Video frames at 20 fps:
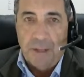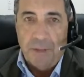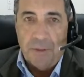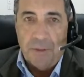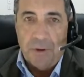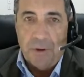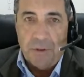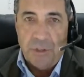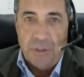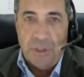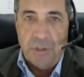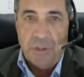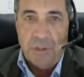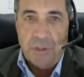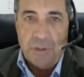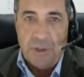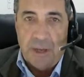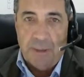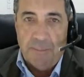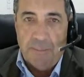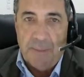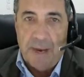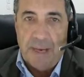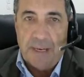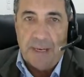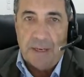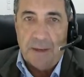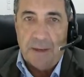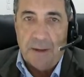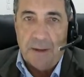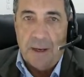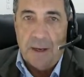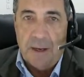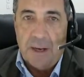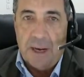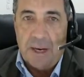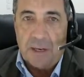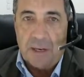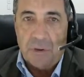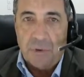the decisions they make
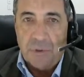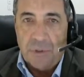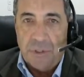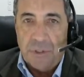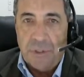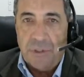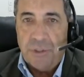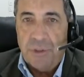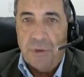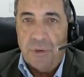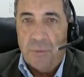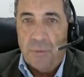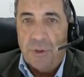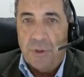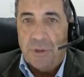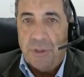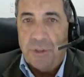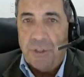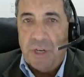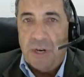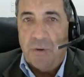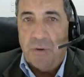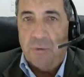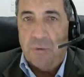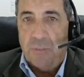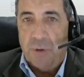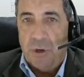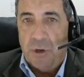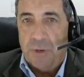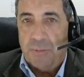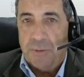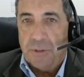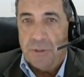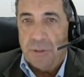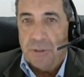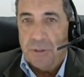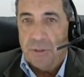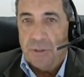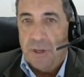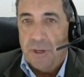are consistent with the general
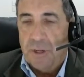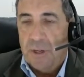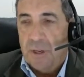purposes